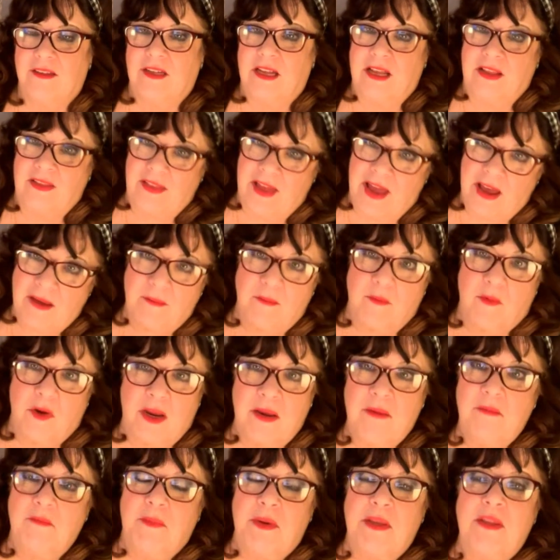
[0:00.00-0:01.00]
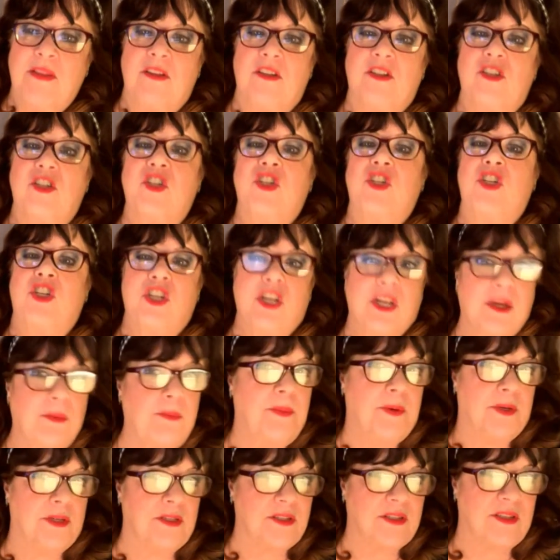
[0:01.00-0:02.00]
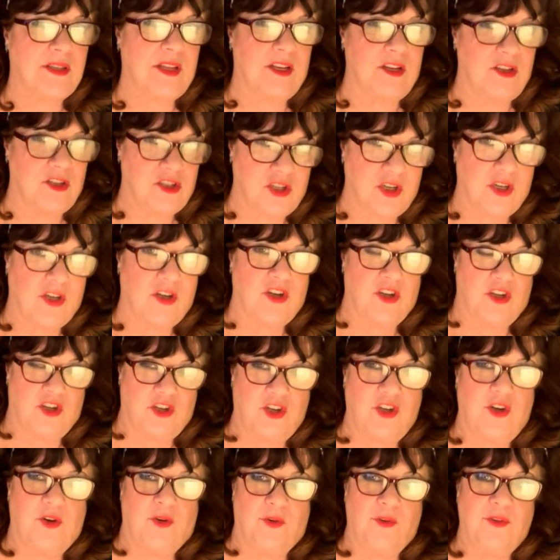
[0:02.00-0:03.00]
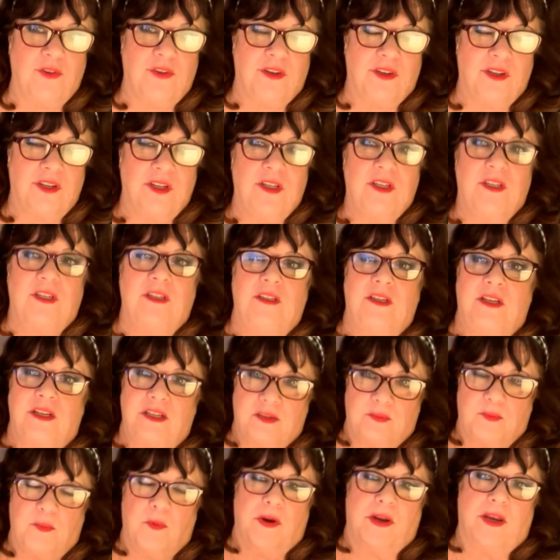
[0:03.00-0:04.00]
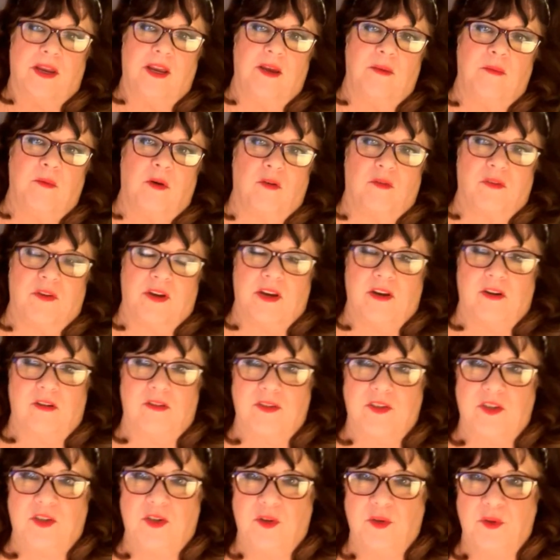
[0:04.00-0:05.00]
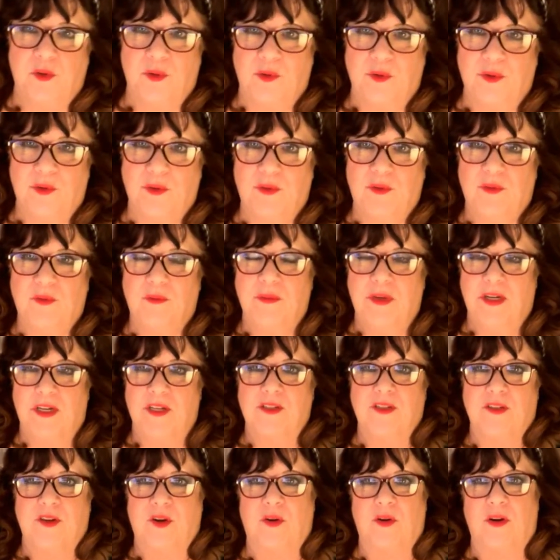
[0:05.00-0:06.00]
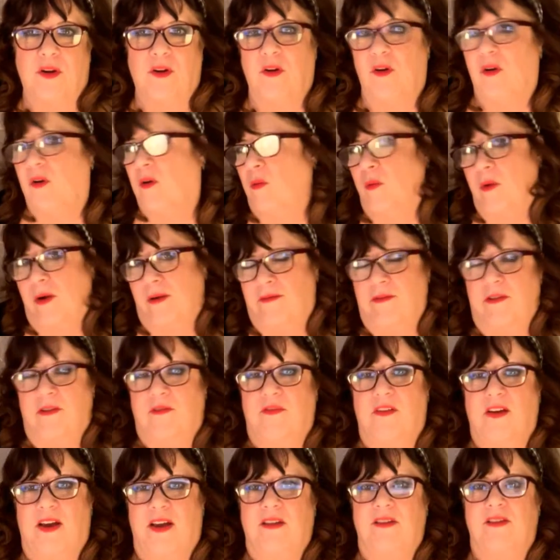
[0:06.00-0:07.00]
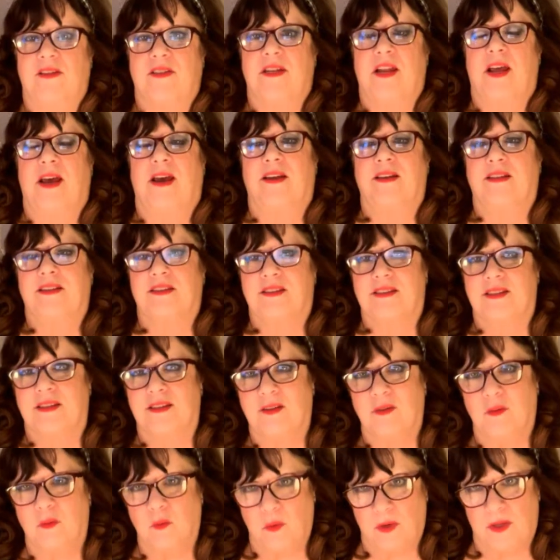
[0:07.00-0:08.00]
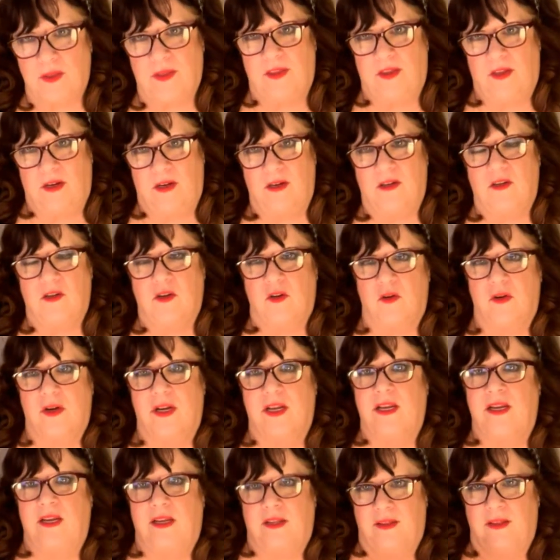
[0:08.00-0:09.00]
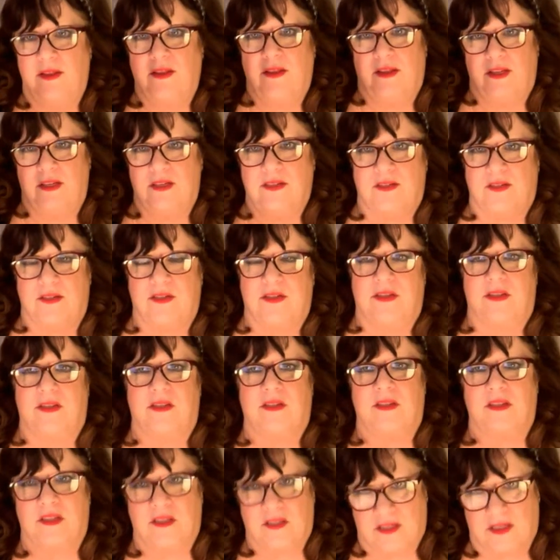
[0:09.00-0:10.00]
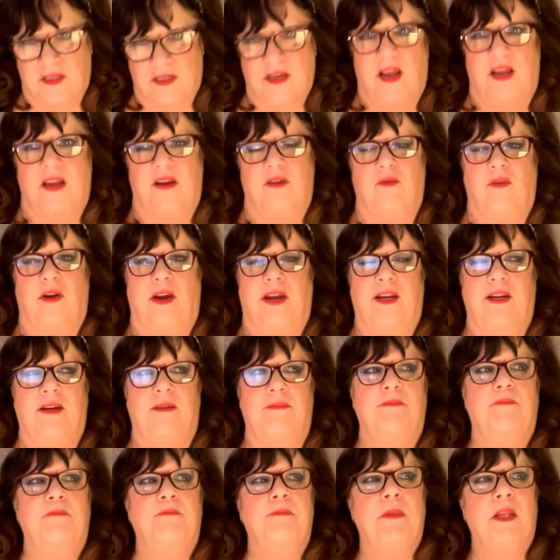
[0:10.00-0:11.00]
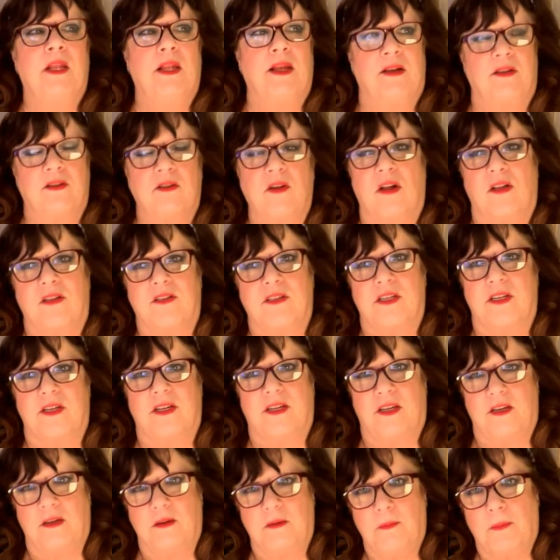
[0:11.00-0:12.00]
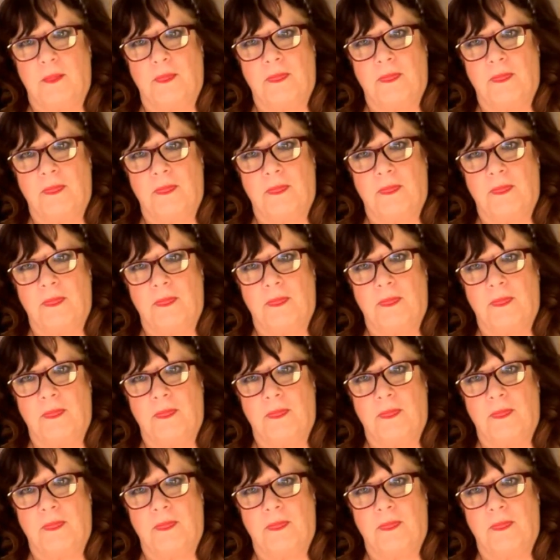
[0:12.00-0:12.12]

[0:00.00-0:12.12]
And that might be the cheapest thing she could do, is bring him over here to Minnesota or wherever it files next with the attorney in the state, right? Like Salty did.